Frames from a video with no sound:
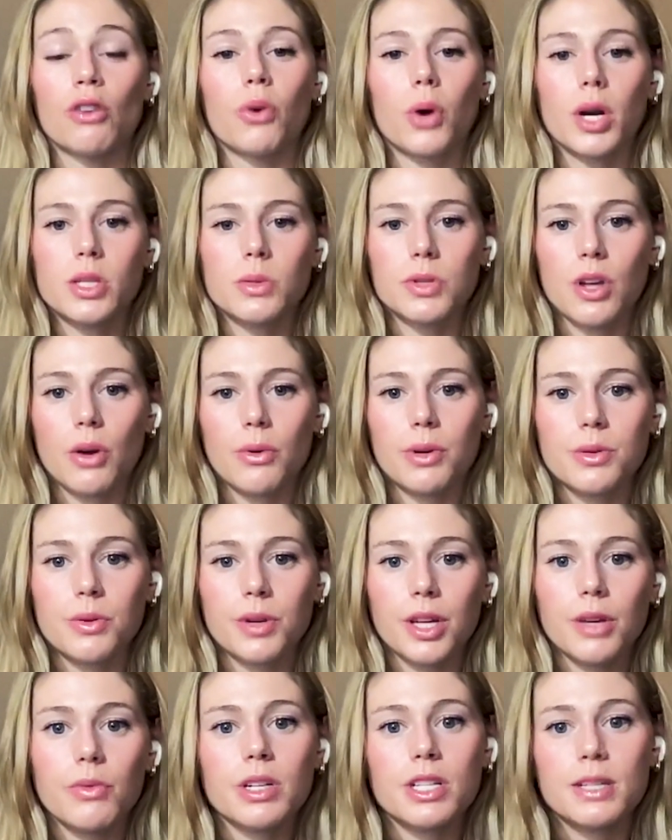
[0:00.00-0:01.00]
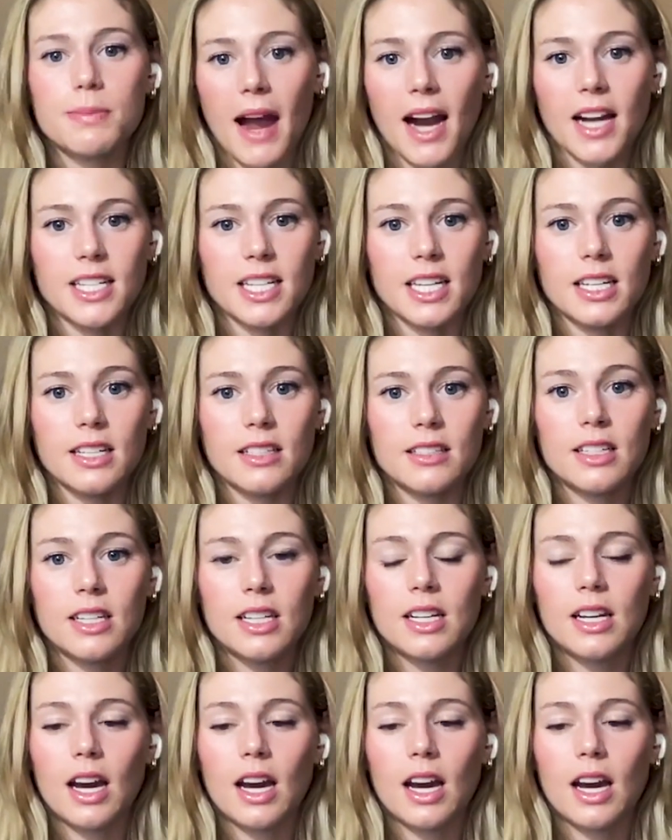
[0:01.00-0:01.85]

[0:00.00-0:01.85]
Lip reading: voice was always really respected.